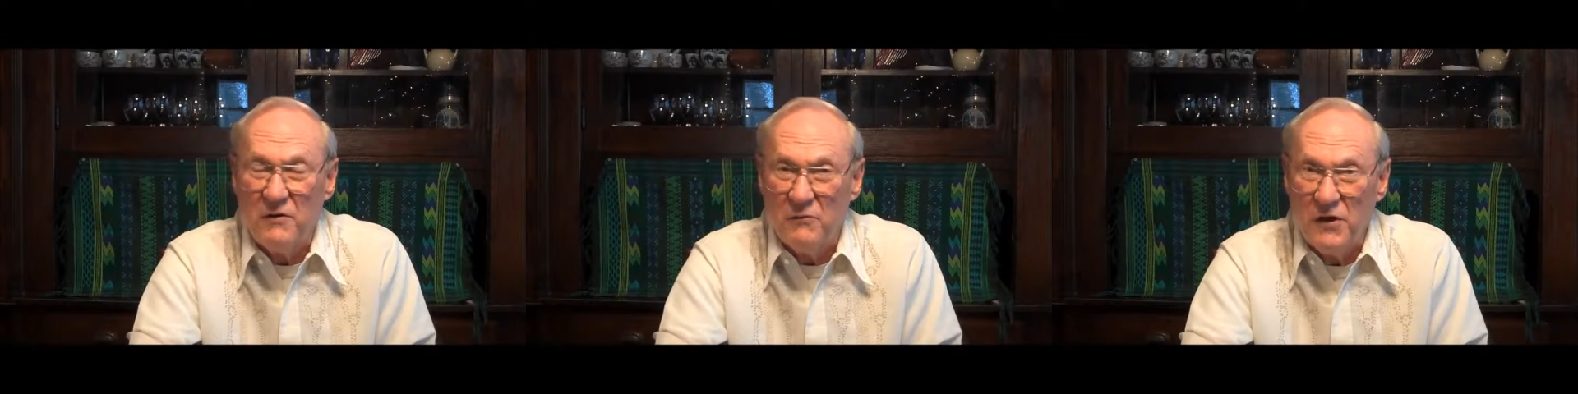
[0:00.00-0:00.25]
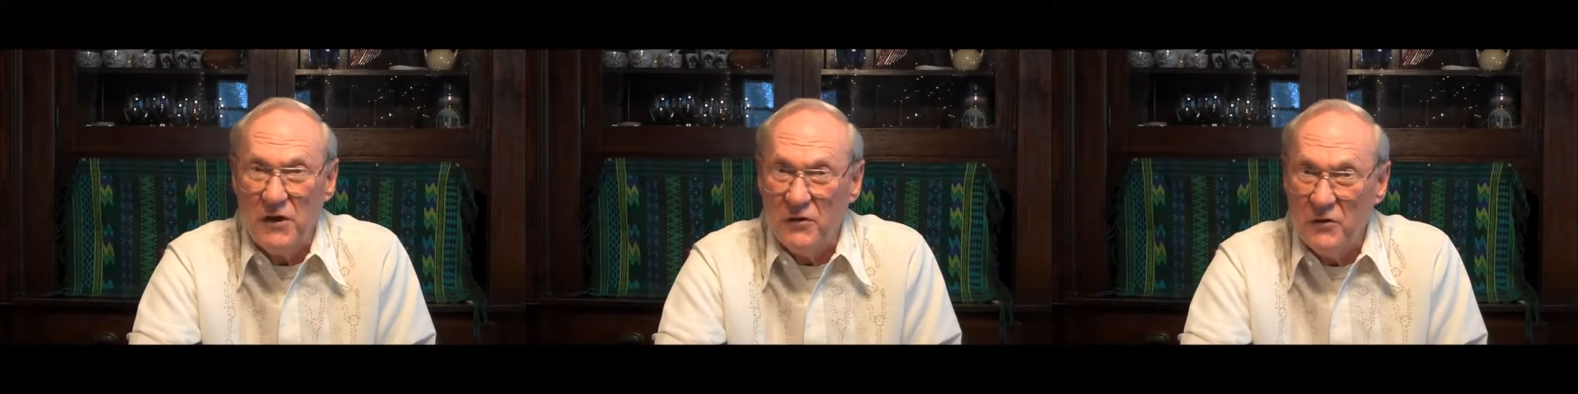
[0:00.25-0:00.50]

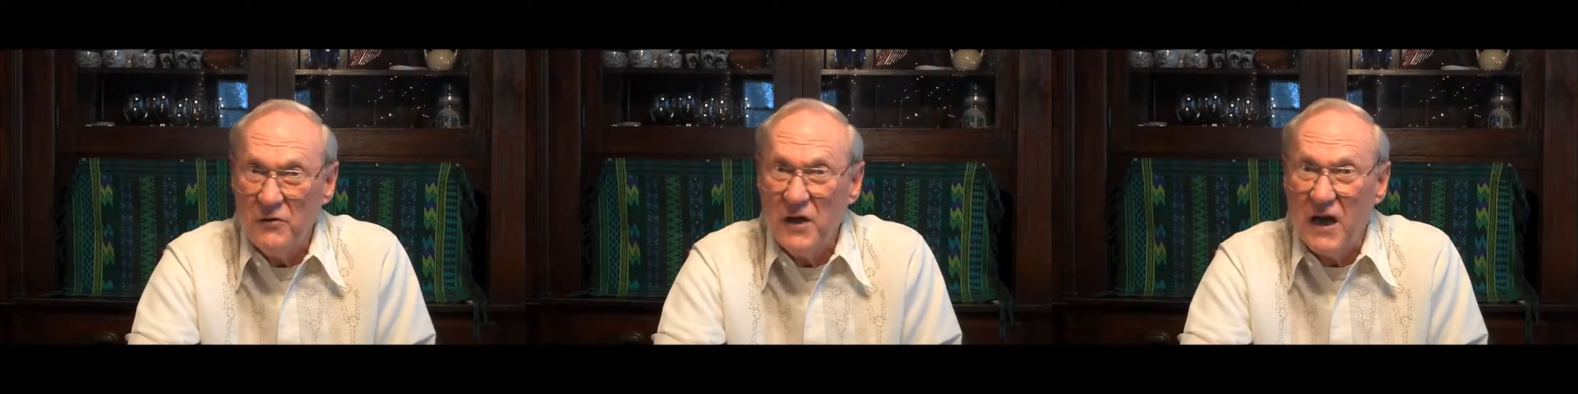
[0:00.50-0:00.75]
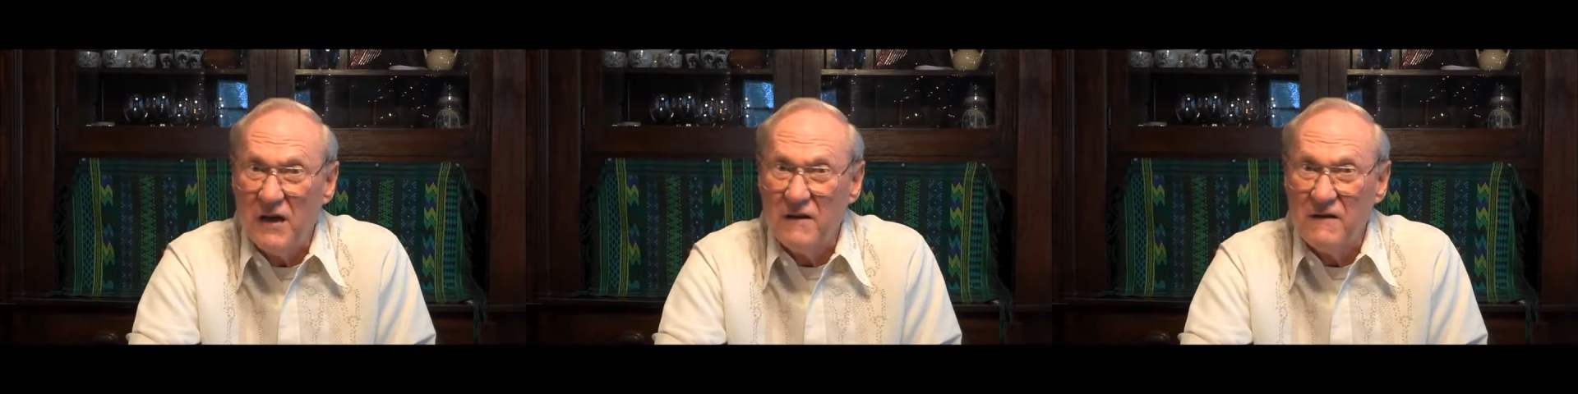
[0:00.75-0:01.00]
we can do
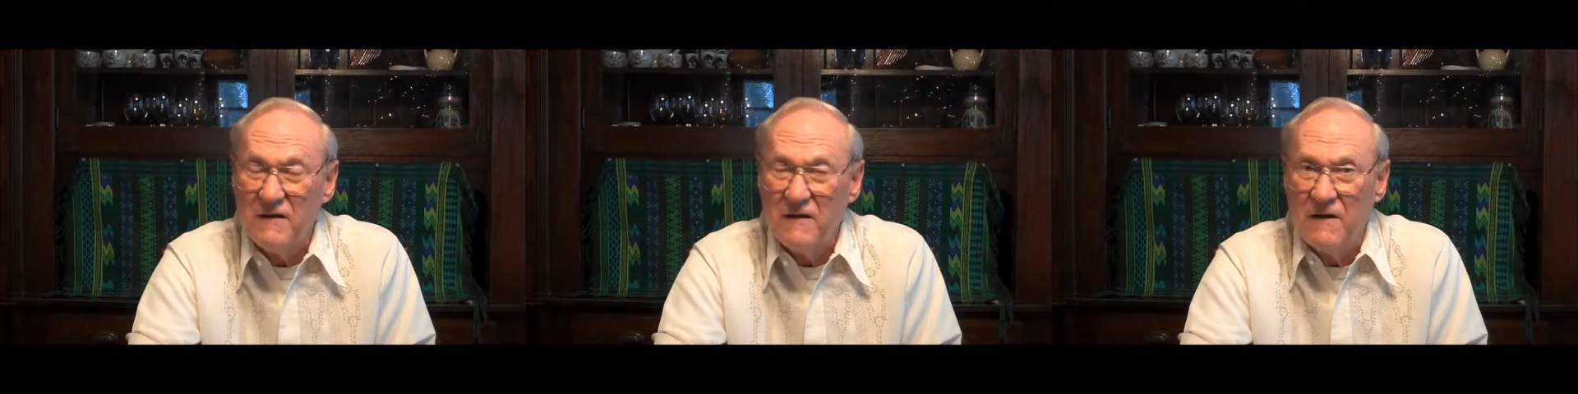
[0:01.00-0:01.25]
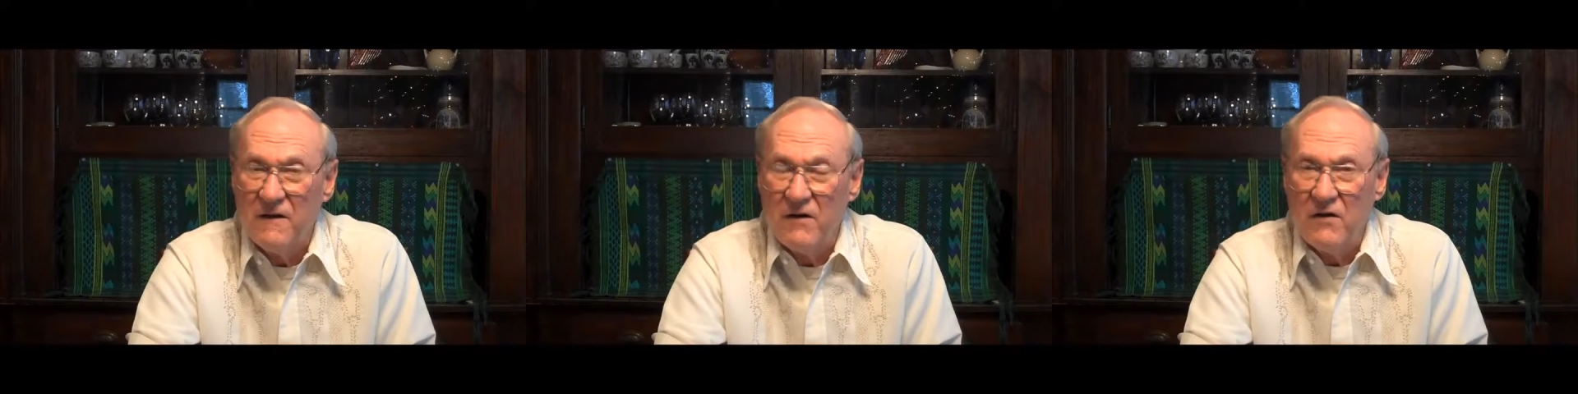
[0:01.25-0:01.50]
that?
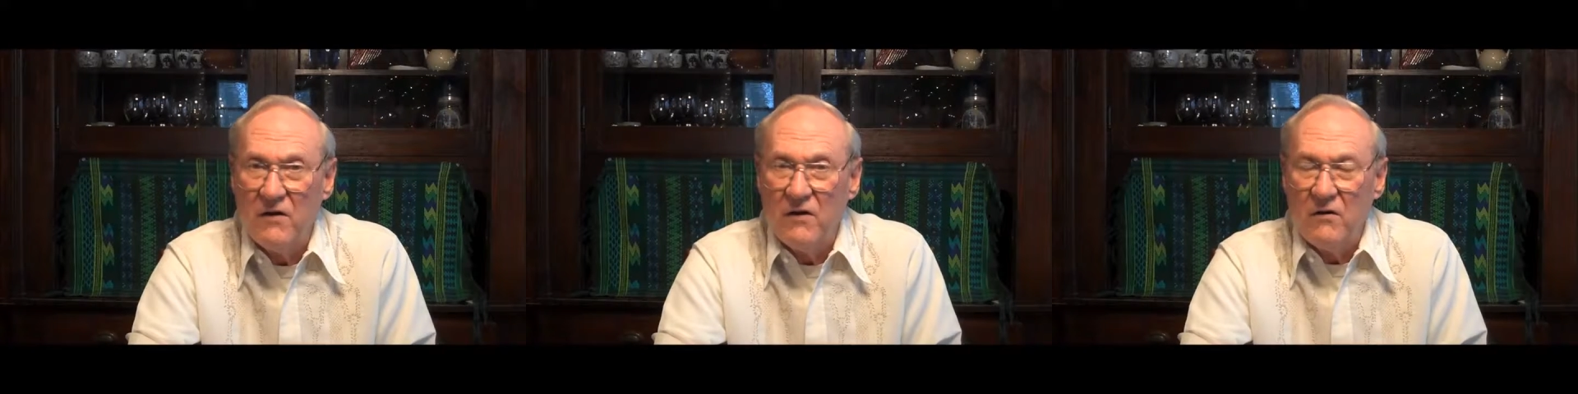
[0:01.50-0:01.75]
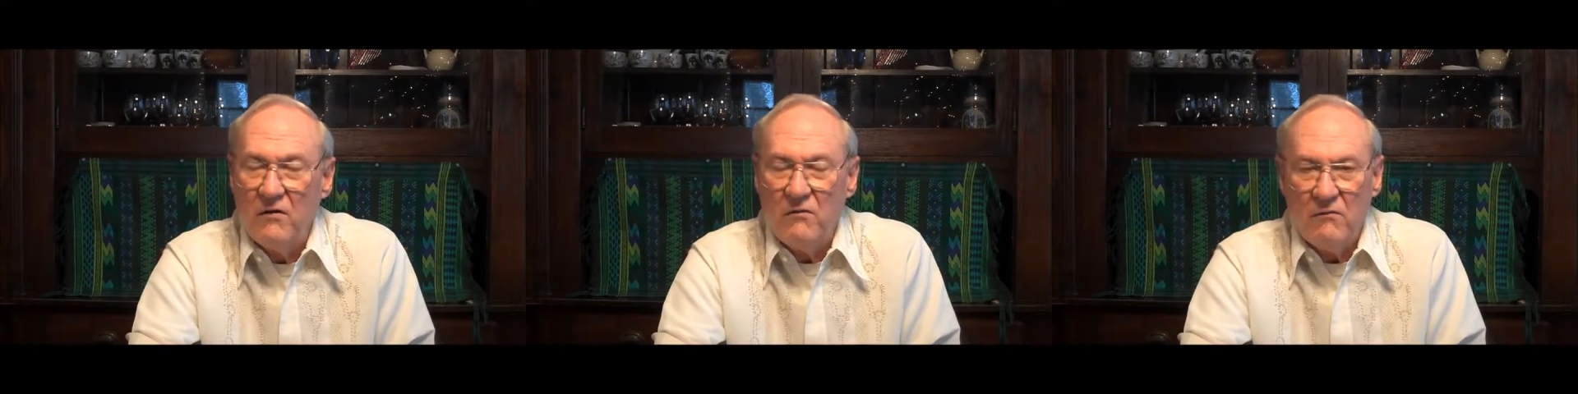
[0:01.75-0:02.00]

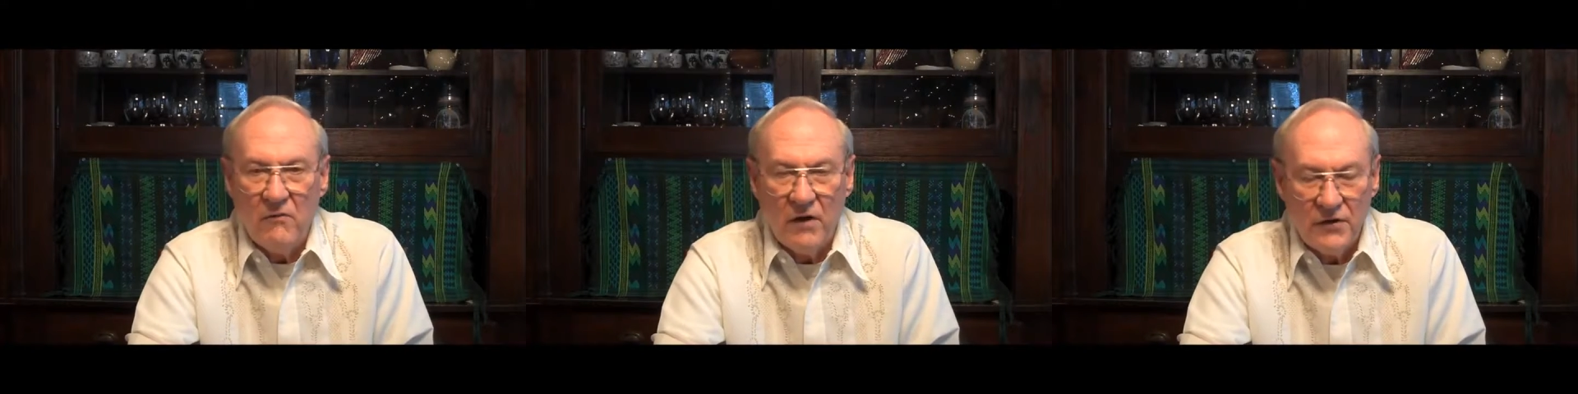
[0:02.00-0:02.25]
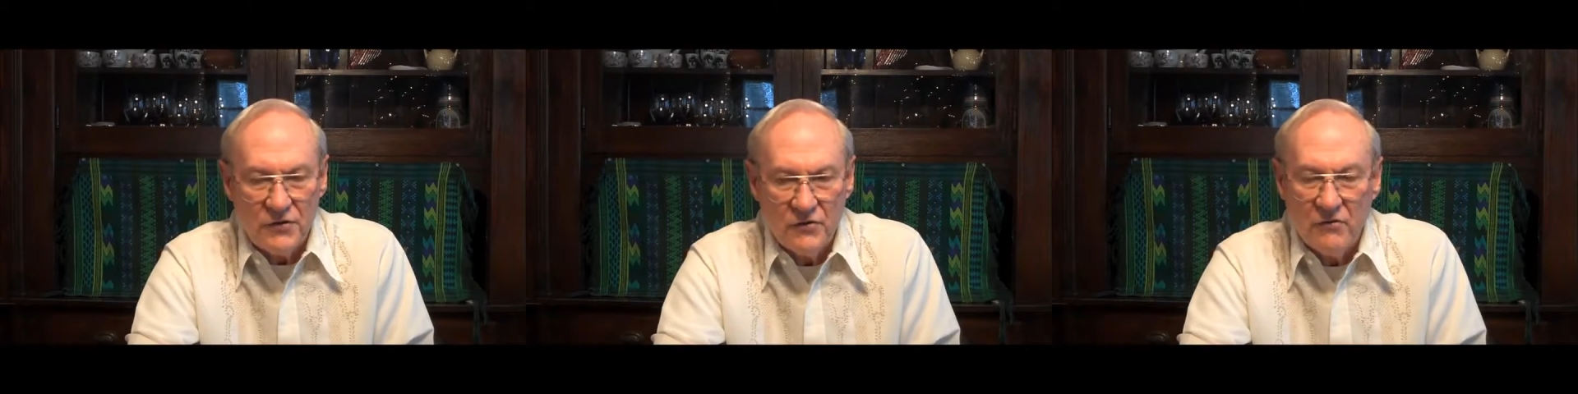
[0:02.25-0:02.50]
Why,
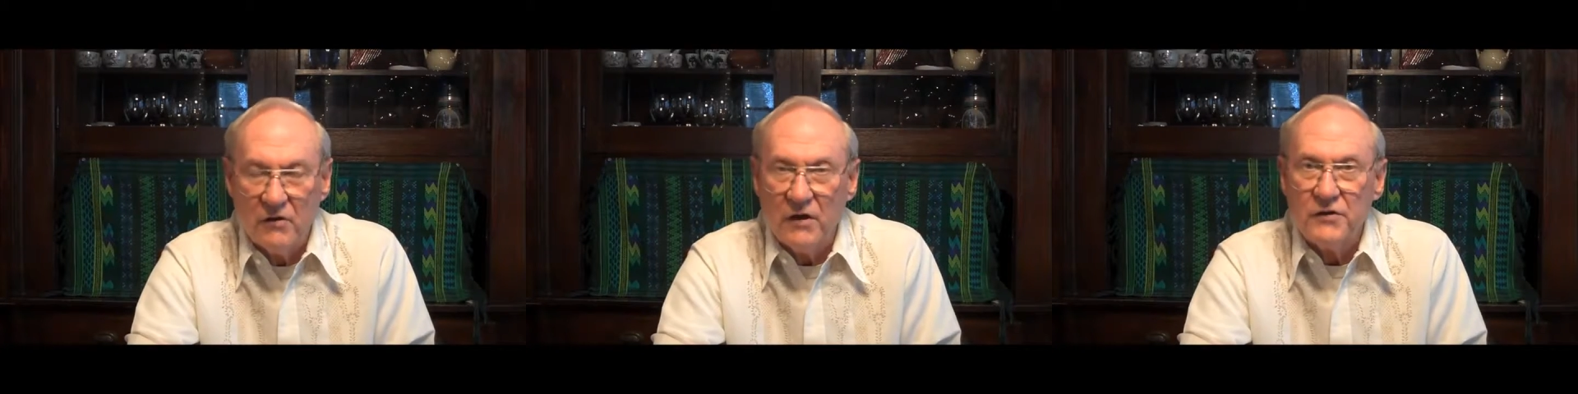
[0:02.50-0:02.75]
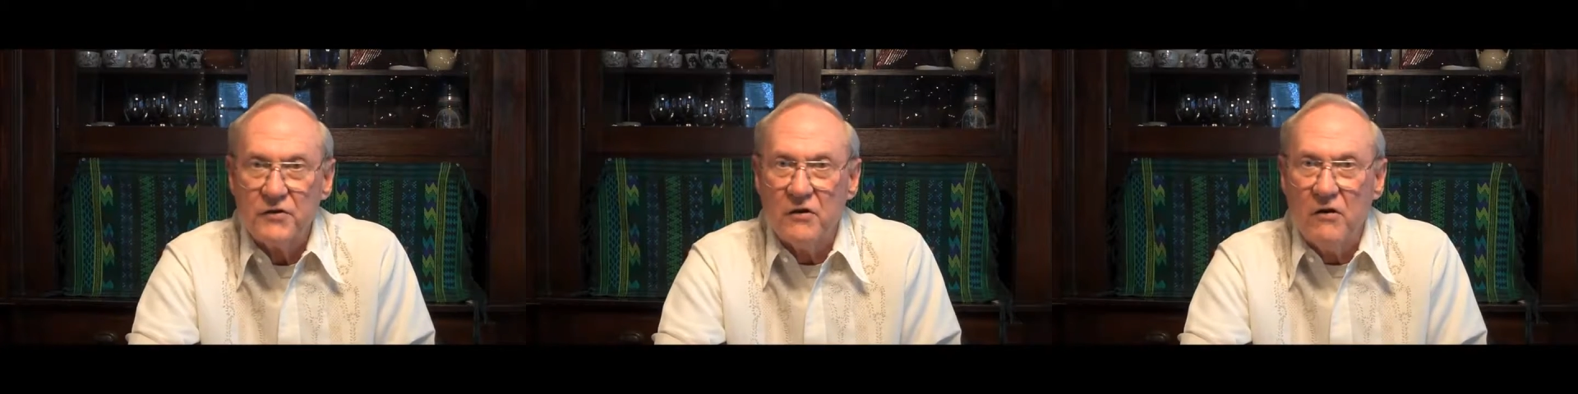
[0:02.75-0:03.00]
sure,
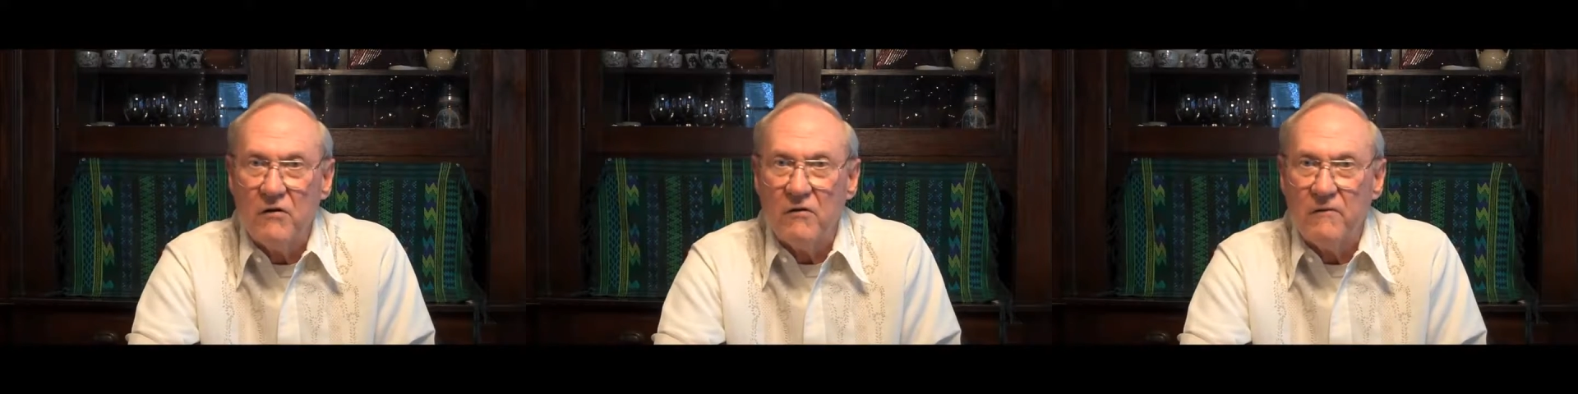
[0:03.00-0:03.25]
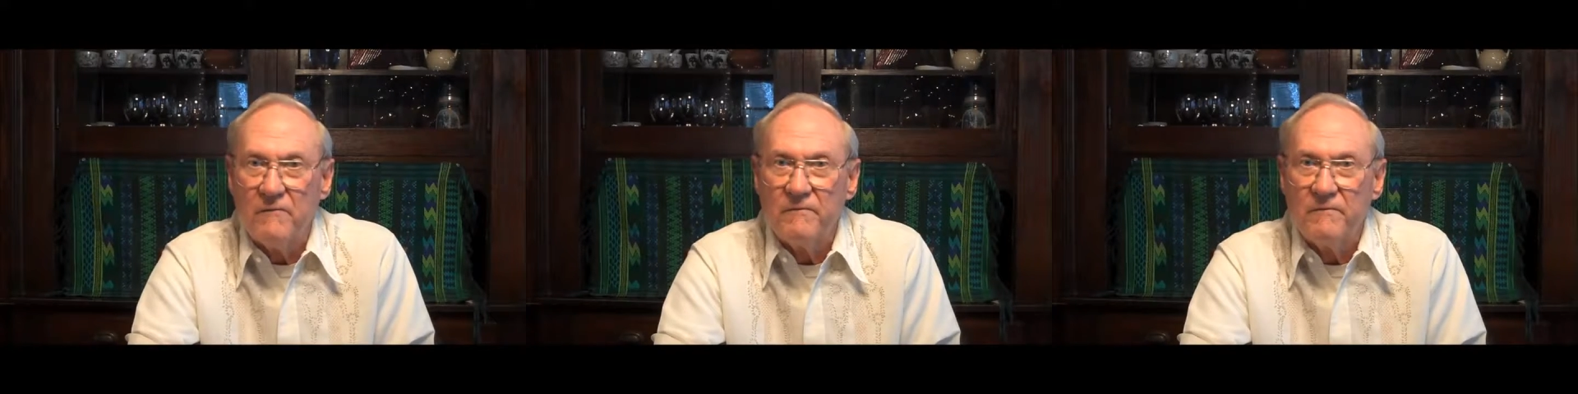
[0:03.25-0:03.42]
let's go.